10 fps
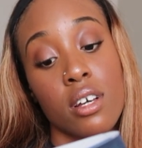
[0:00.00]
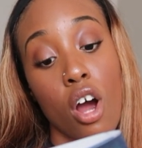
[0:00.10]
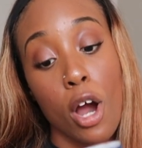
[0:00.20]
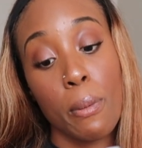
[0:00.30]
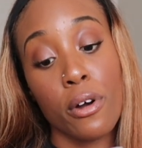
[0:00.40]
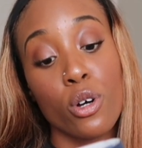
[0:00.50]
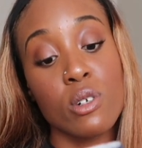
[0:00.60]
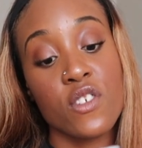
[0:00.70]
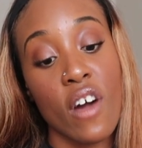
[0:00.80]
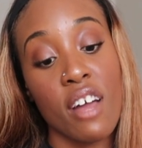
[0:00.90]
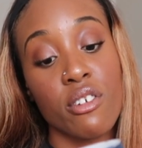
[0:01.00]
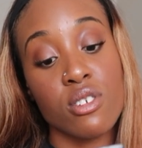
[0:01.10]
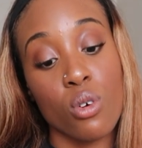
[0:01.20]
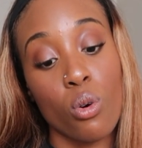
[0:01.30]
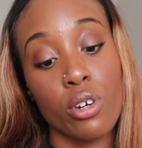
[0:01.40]
Harper, who is 5
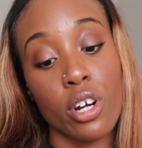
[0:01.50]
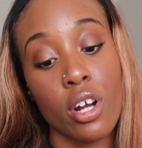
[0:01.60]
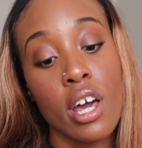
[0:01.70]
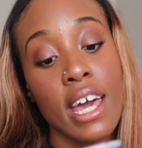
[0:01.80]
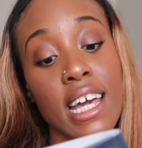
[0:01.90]
years older,